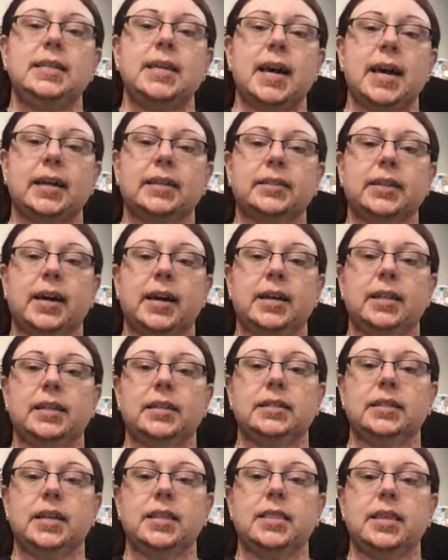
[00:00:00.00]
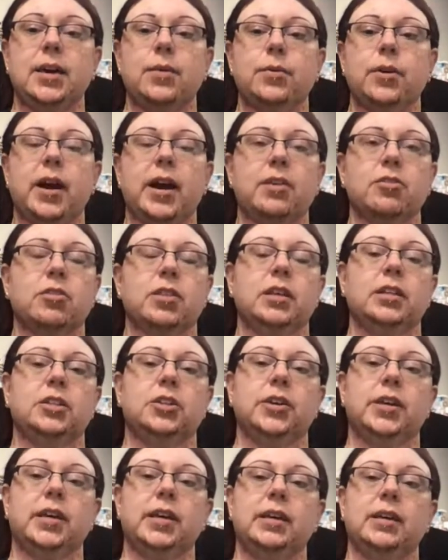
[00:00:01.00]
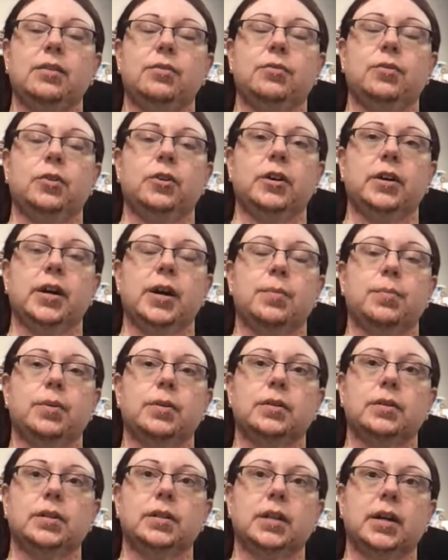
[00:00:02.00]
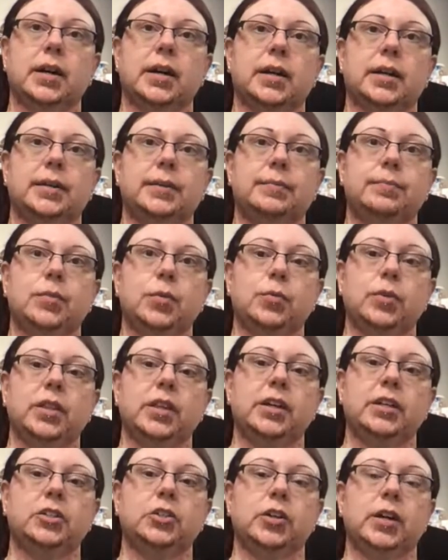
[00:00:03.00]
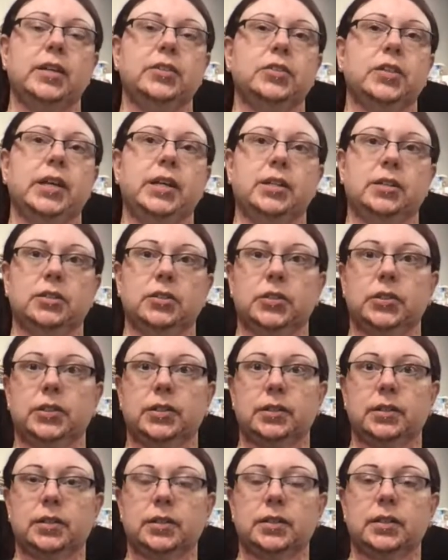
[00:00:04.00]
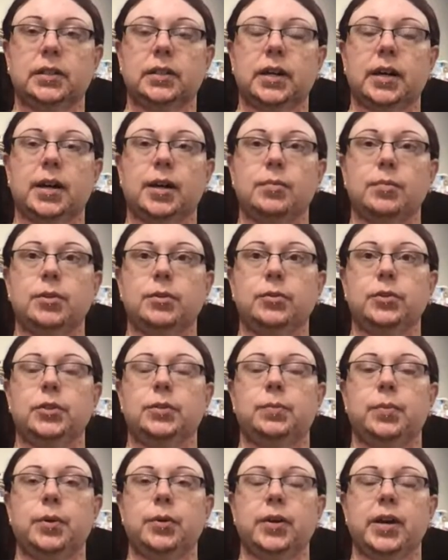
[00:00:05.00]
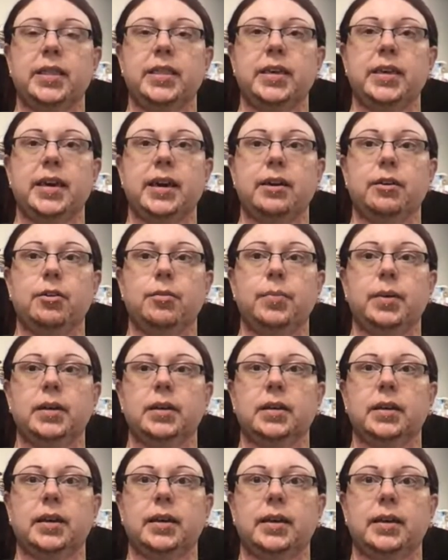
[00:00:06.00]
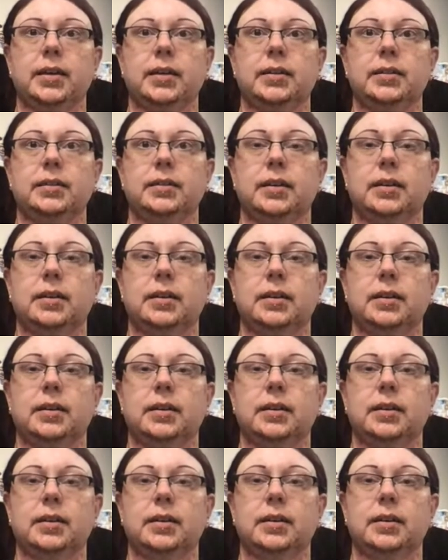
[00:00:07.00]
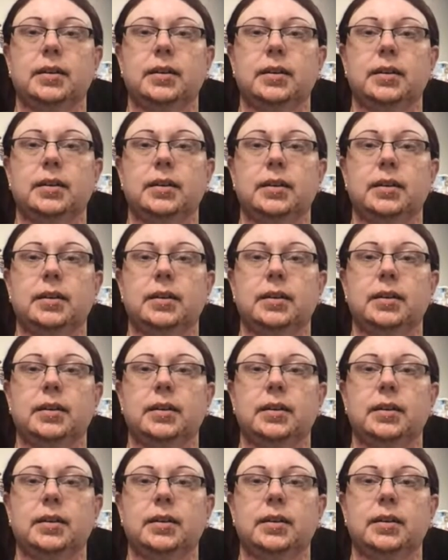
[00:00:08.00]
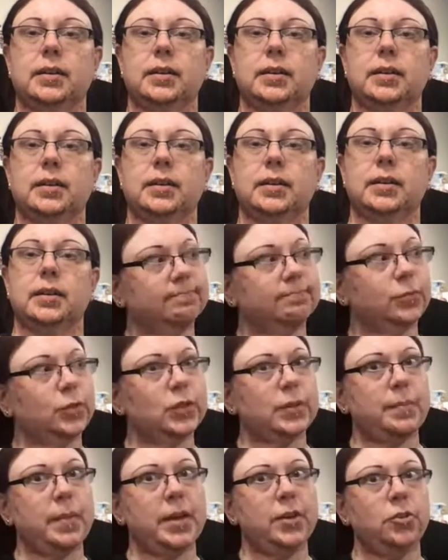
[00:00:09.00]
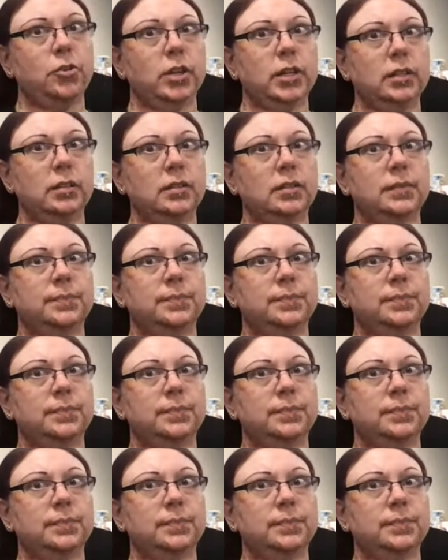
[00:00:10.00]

Yes, Highland. They were actually looking for a couple really good translators who spoke, I think, Arabic and is it Mandarin?